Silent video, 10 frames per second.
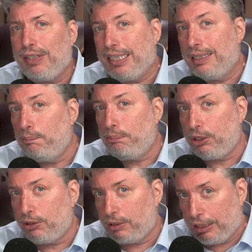of
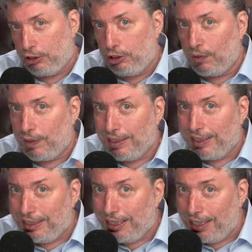impurity during
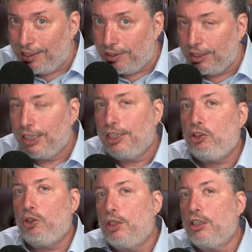the year,
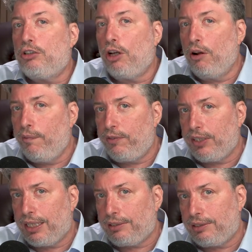so you can atone for
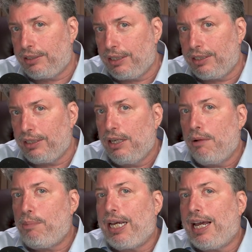that sin
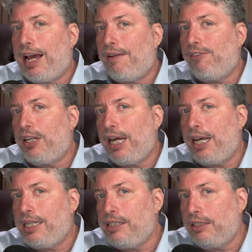by having
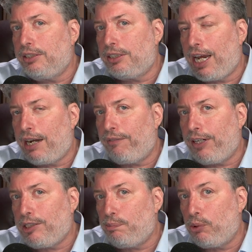a
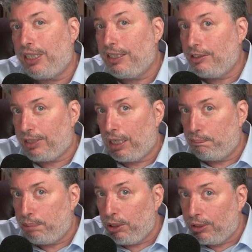sacrifice brought in a state
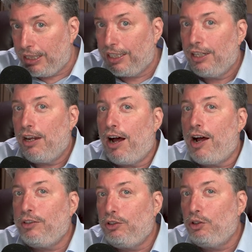of purity
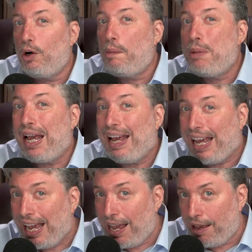on your
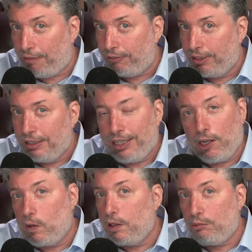behalf.
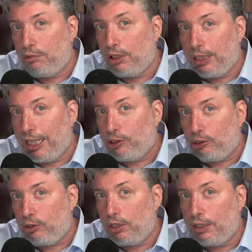That only
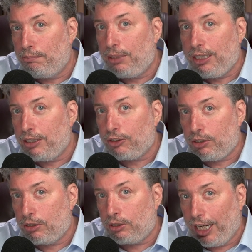relates to the
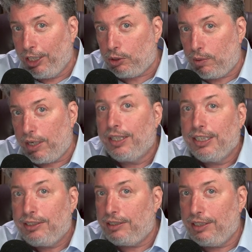Mikdash, to the sanctuary.
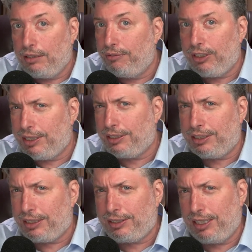See Leviticus
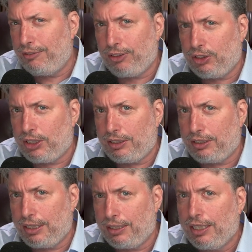16, verse
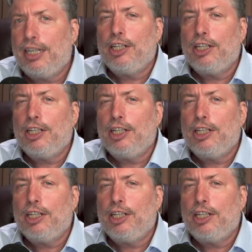16.